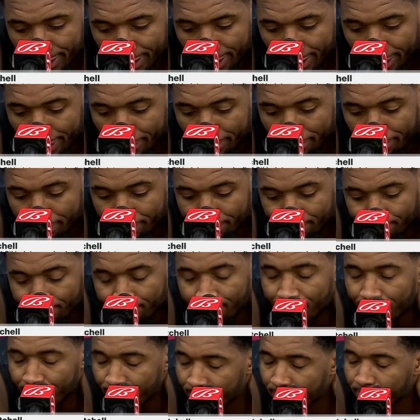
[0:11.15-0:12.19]
Um,
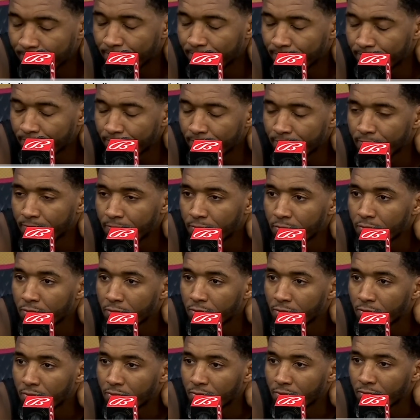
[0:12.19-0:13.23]

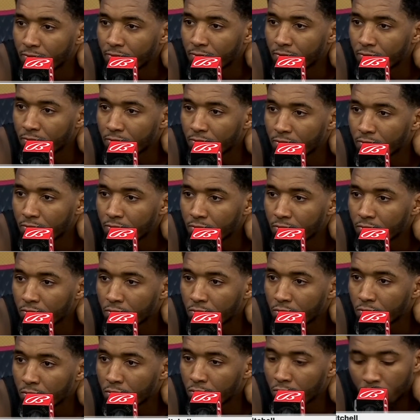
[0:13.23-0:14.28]
Did you land
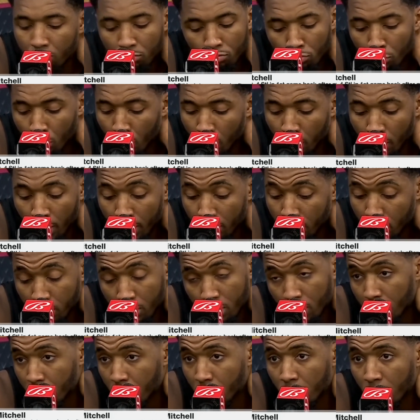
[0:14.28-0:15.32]
awkwardly? No, it's
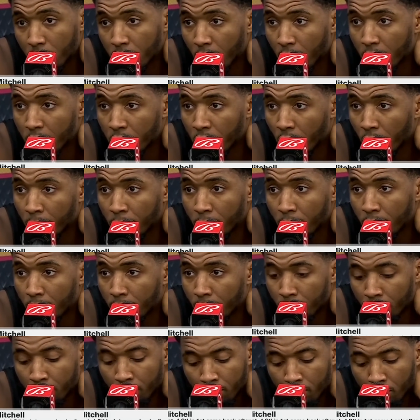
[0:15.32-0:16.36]
just as soon as I
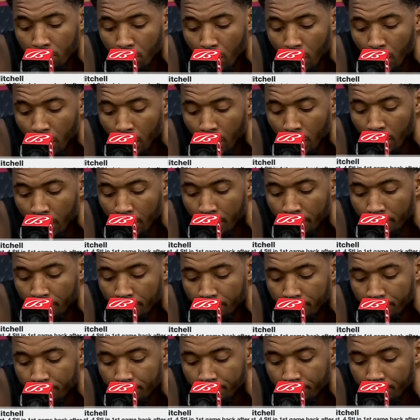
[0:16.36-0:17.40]
jumped,
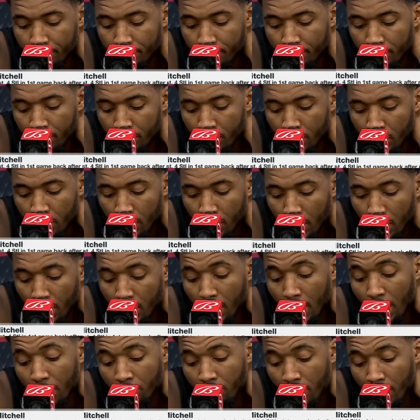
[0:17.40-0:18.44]
um,
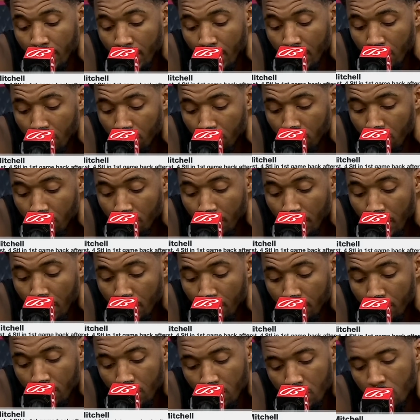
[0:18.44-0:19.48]
and then I tried to get the
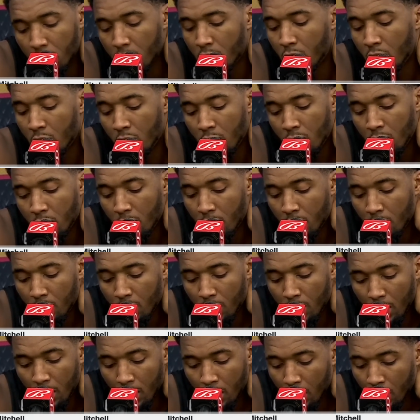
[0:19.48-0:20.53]
rebound,
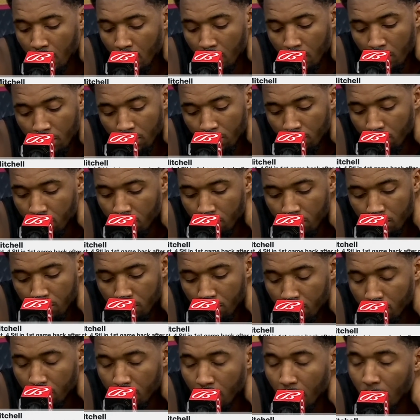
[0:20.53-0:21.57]
and
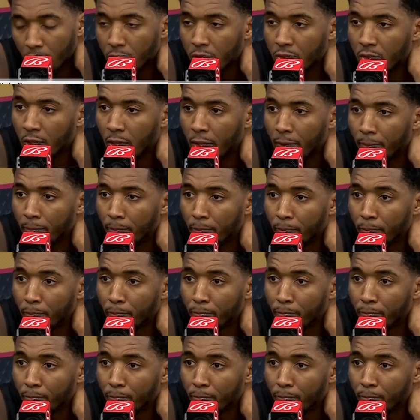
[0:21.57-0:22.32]
that was that.